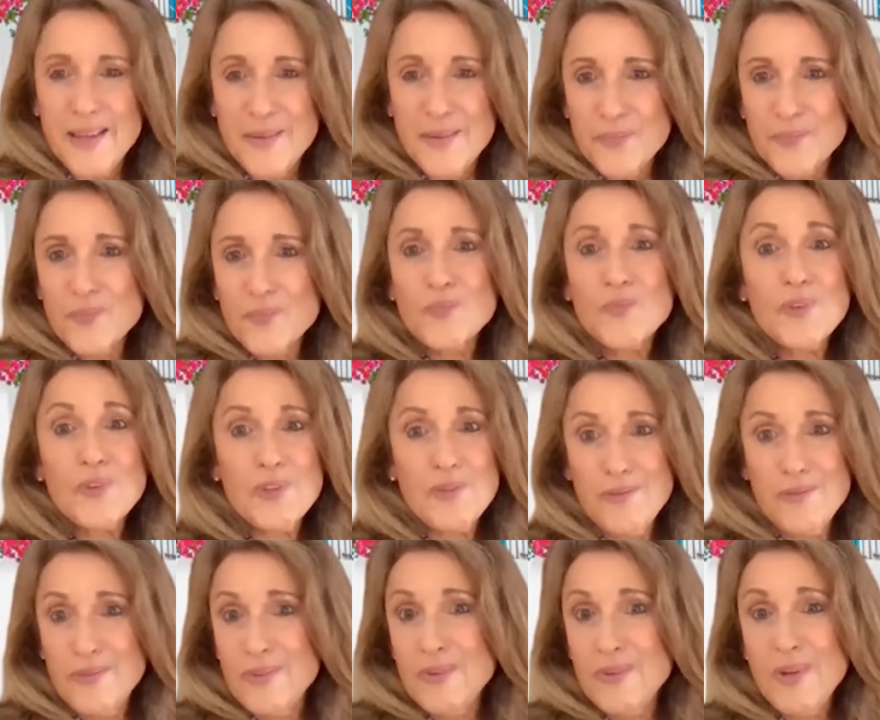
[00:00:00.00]

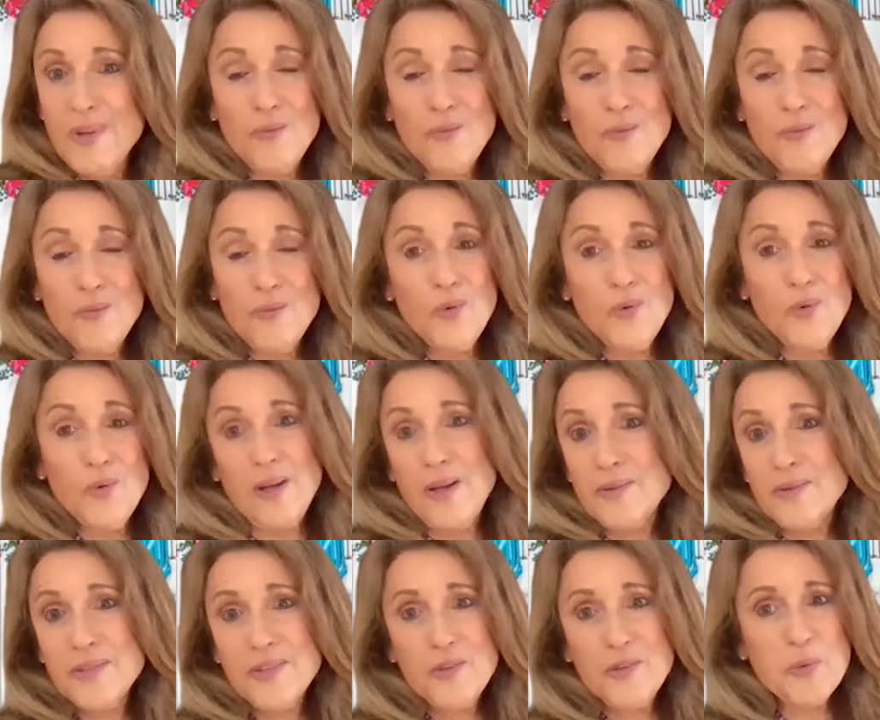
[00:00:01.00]
No, well, I'm
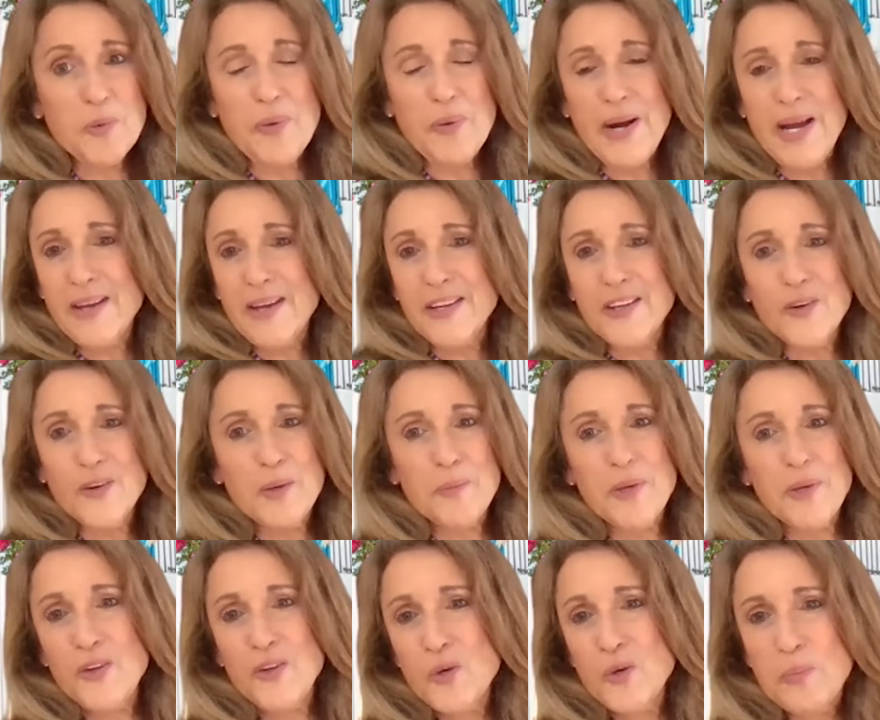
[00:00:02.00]
super proud of you. I mean,
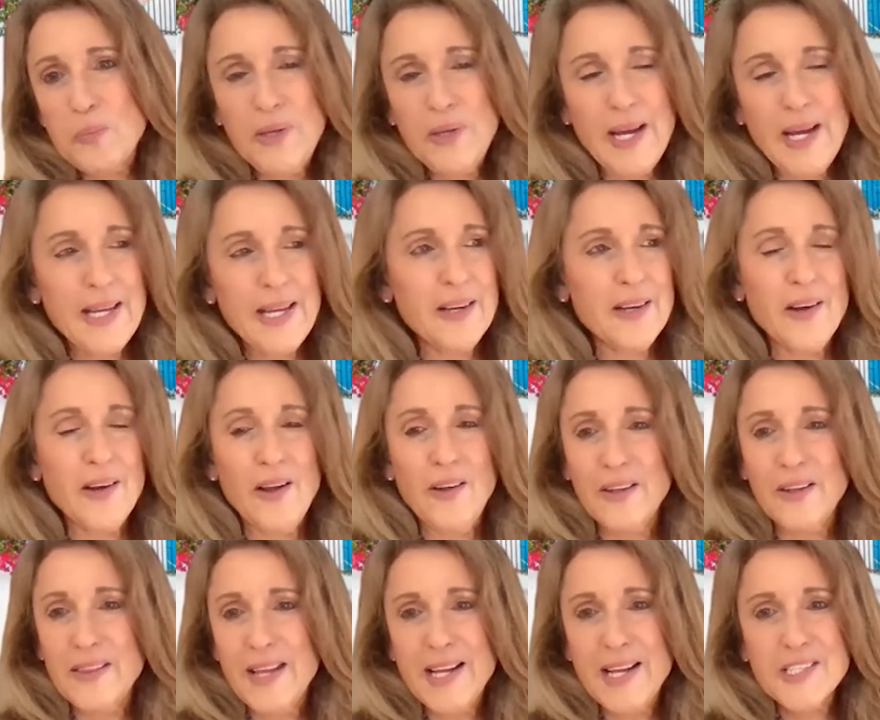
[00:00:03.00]
you applied it all,
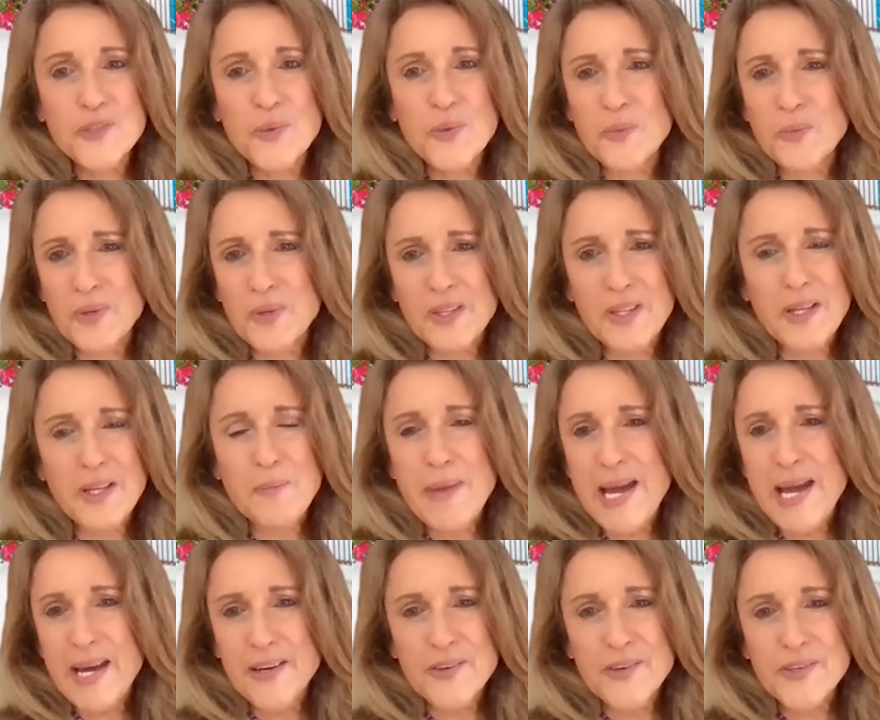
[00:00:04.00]
and that's what really
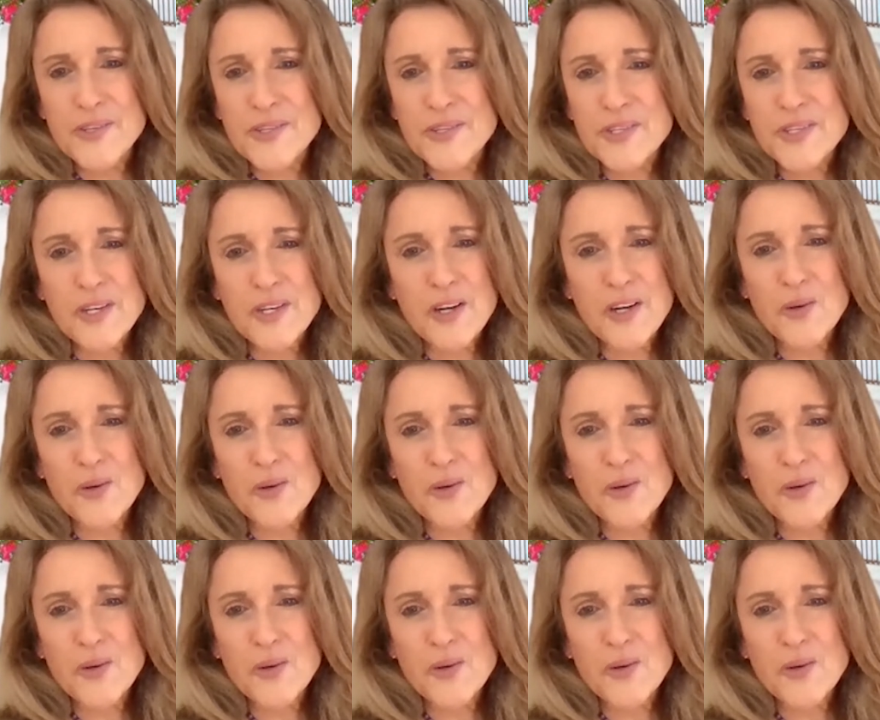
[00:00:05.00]
matters.